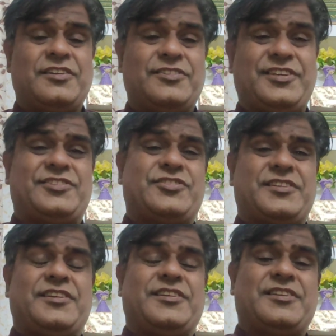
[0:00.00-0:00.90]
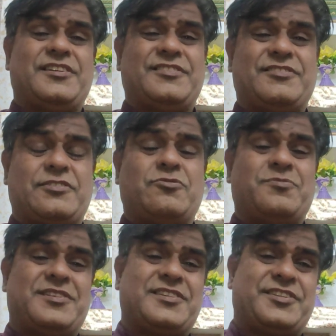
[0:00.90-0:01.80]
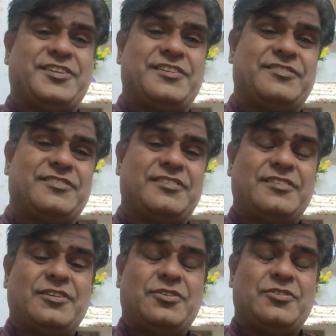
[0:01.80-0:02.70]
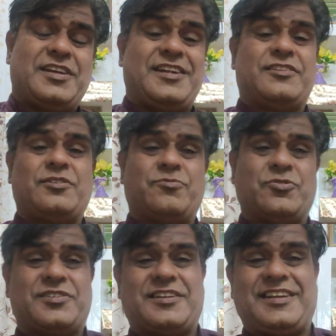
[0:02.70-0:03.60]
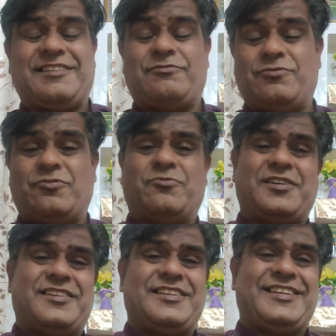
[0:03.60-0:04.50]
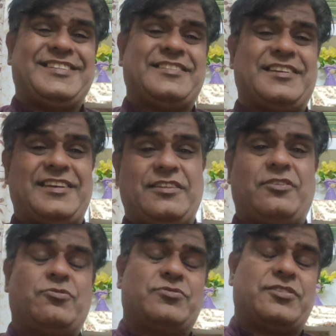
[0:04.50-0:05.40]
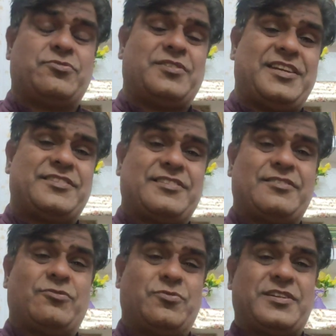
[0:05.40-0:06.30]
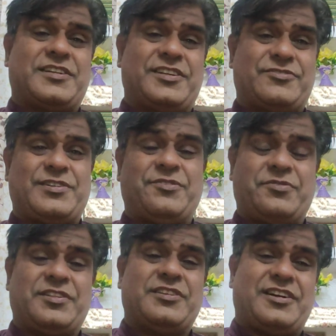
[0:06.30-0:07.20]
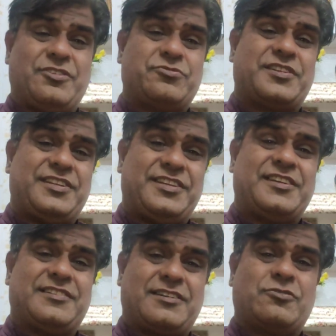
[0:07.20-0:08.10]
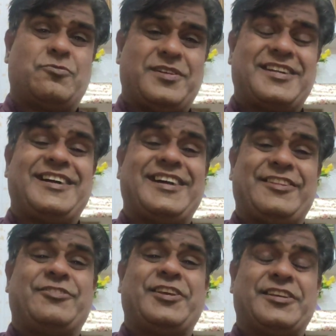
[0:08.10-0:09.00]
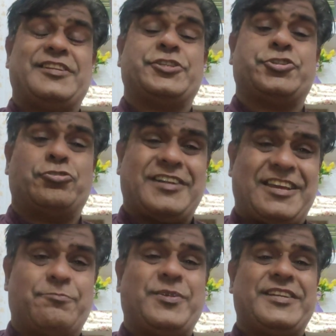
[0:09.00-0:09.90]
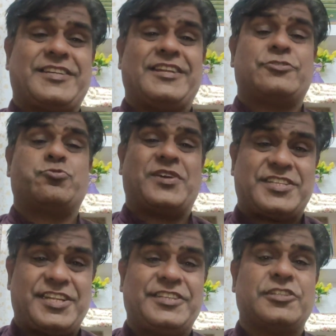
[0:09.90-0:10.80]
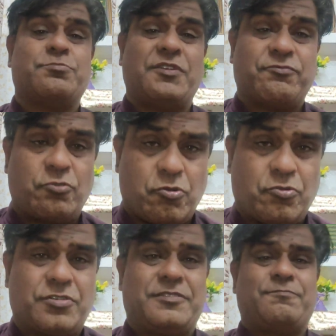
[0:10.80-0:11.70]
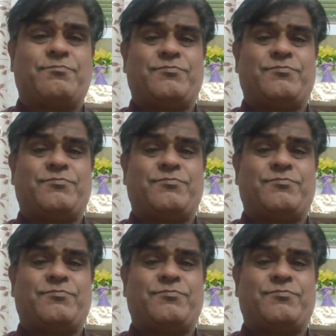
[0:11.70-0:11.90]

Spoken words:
just checking documentation at the border and no one is allowed to enter our country without a legal document, I think it should have been done 20 years before.